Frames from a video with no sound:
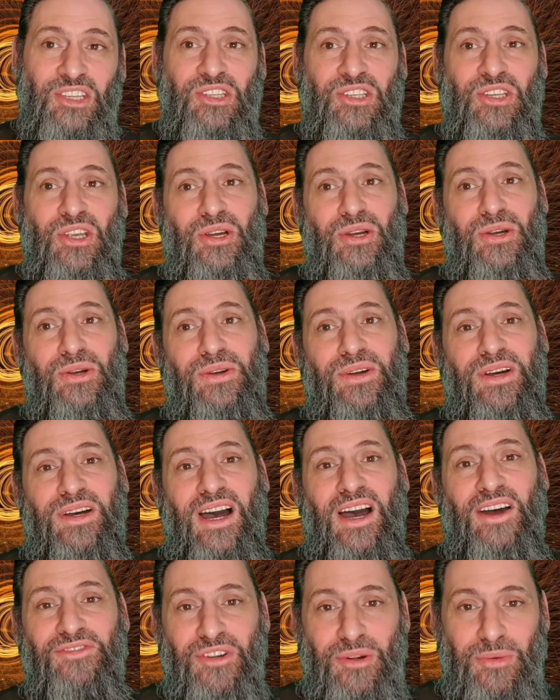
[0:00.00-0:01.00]

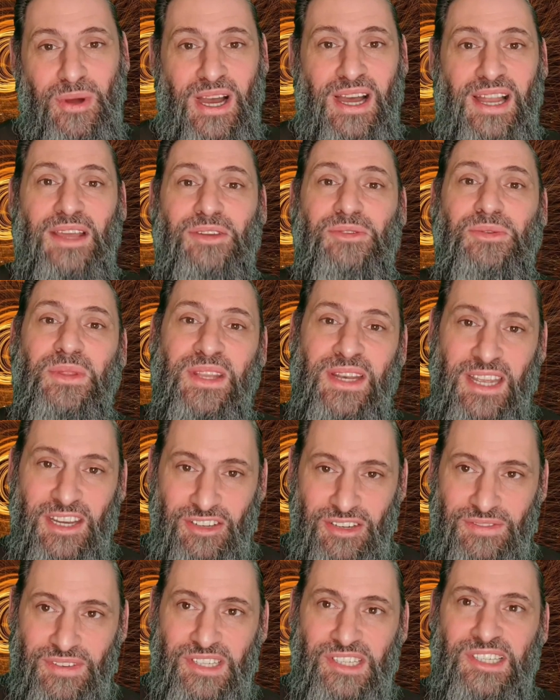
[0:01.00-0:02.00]
So after a while, I was with the
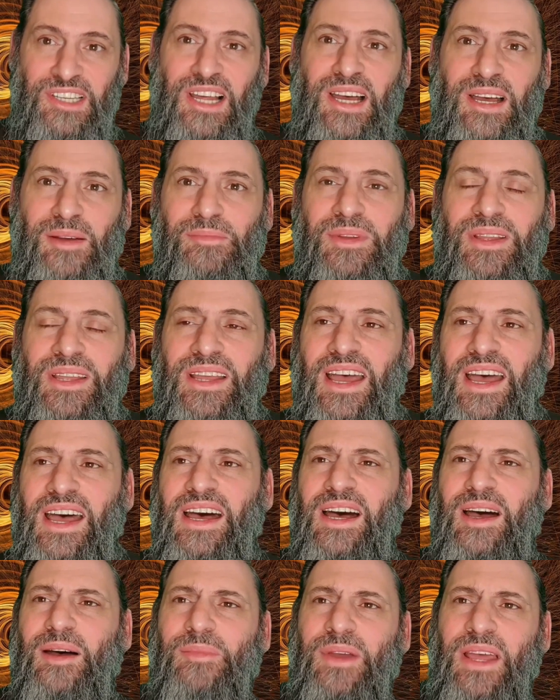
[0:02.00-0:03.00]
Nation of Islam,
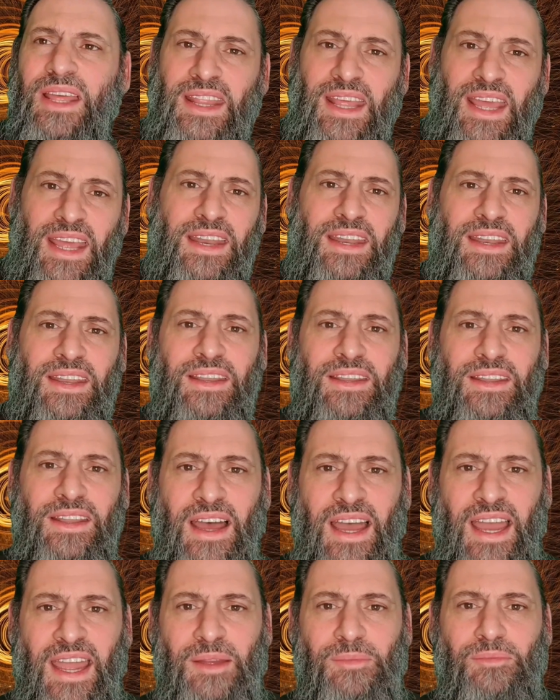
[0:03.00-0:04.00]
and then
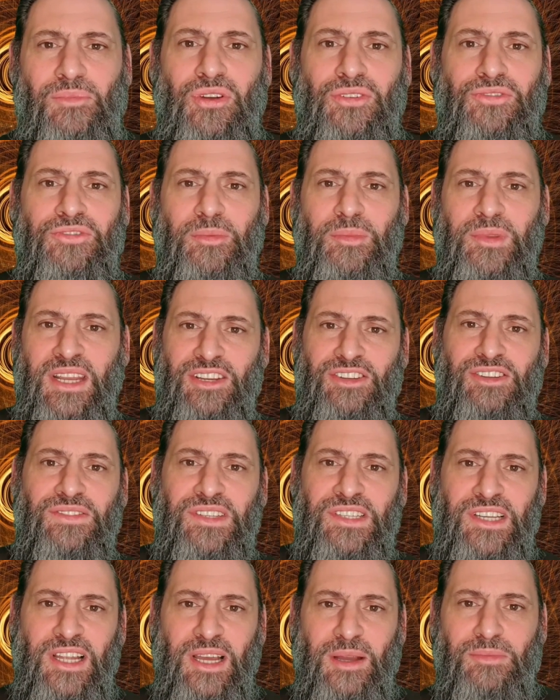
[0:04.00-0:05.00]
I moved from the
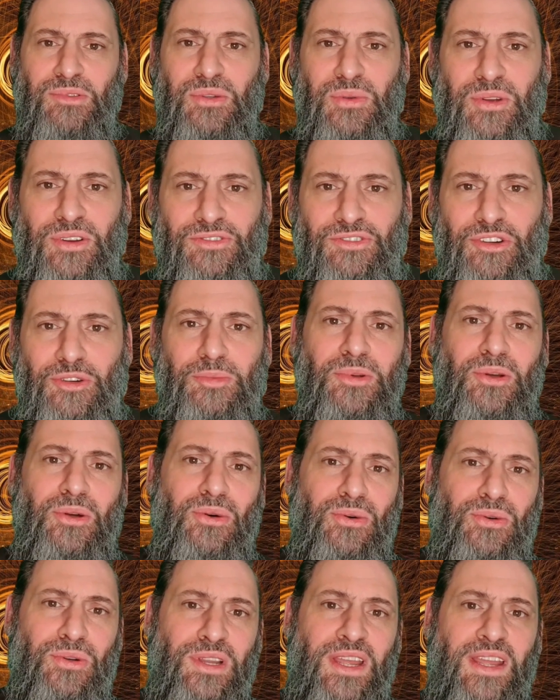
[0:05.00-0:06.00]
Nation of Islam to a group
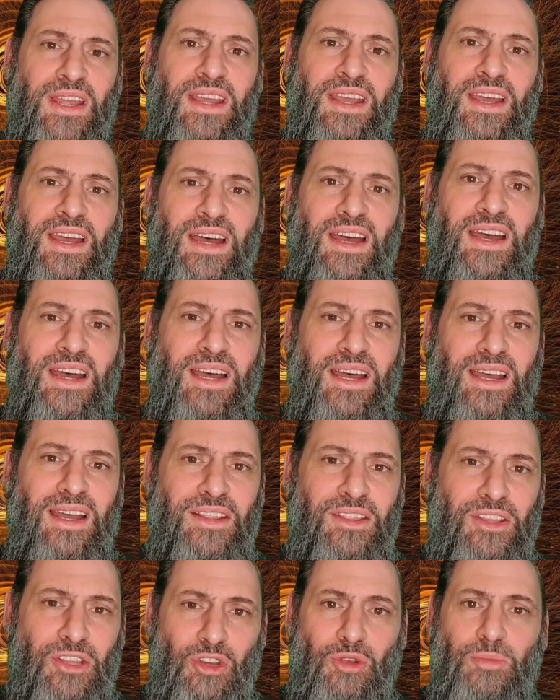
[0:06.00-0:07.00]
called
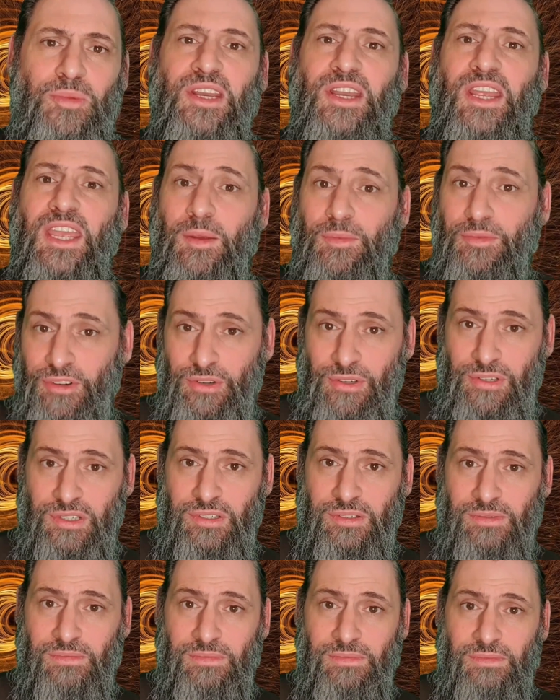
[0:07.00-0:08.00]
the Nubian
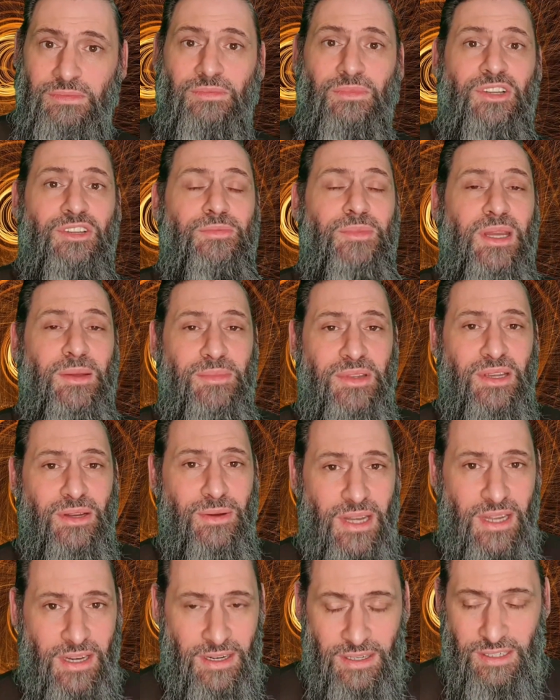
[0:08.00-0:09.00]
Hebrews, which might be
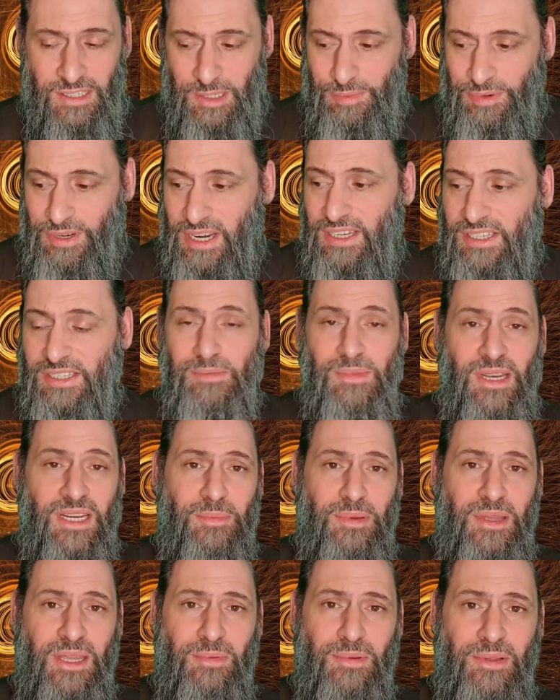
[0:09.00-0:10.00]
quite a surprise to
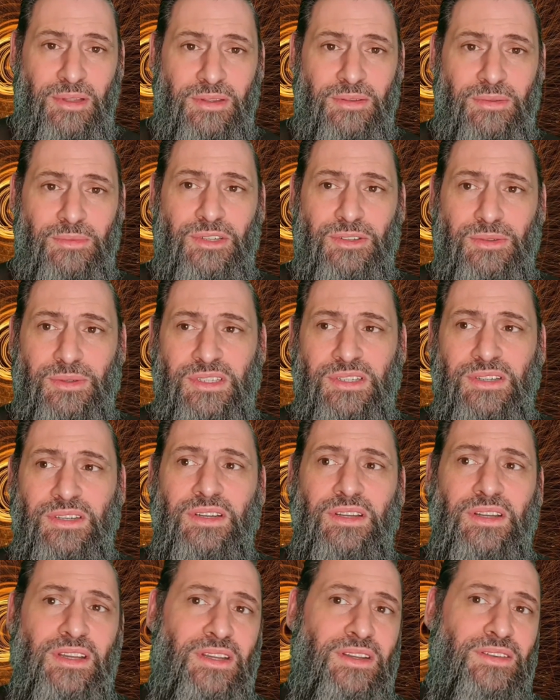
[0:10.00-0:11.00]
many people, which was
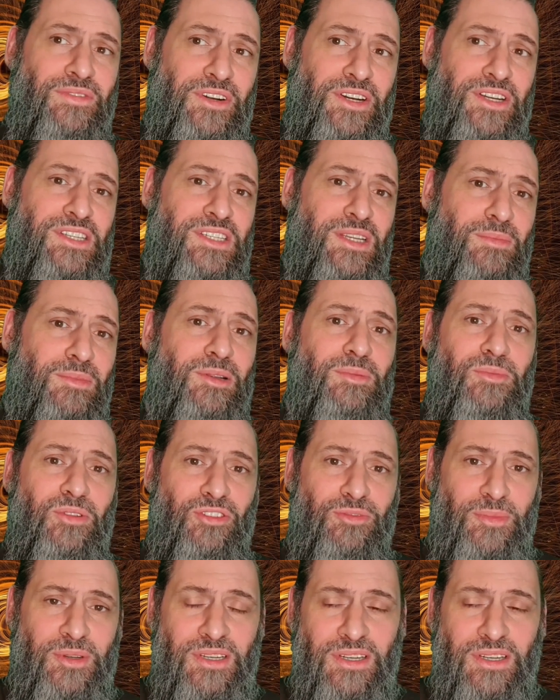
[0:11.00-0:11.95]
a very similar